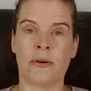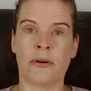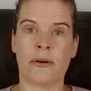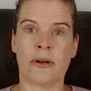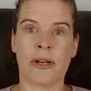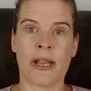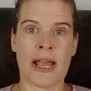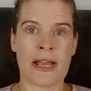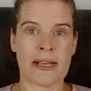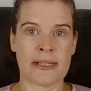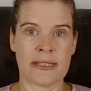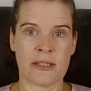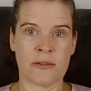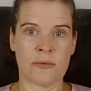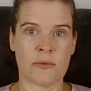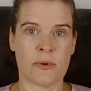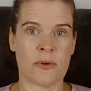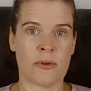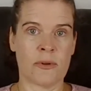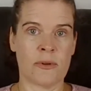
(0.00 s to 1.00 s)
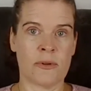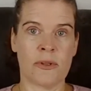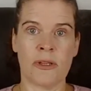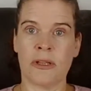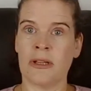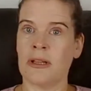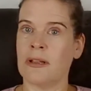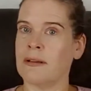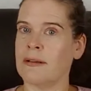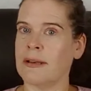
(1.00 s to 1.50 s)
casserole.
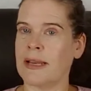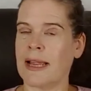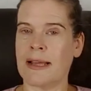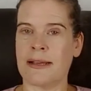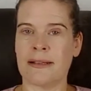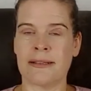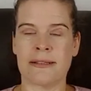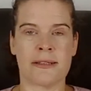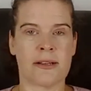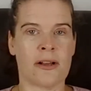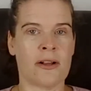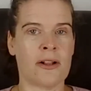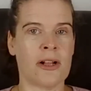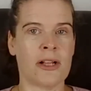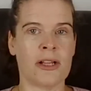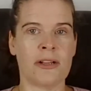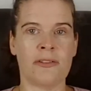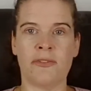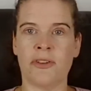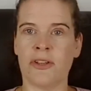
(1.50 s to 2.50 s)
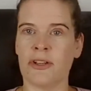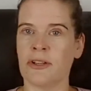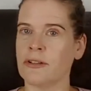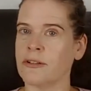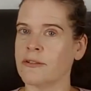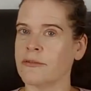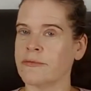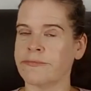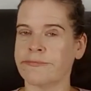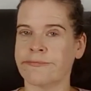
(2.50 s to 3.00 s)
Has all of
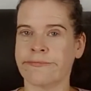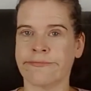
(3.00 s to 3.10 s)
your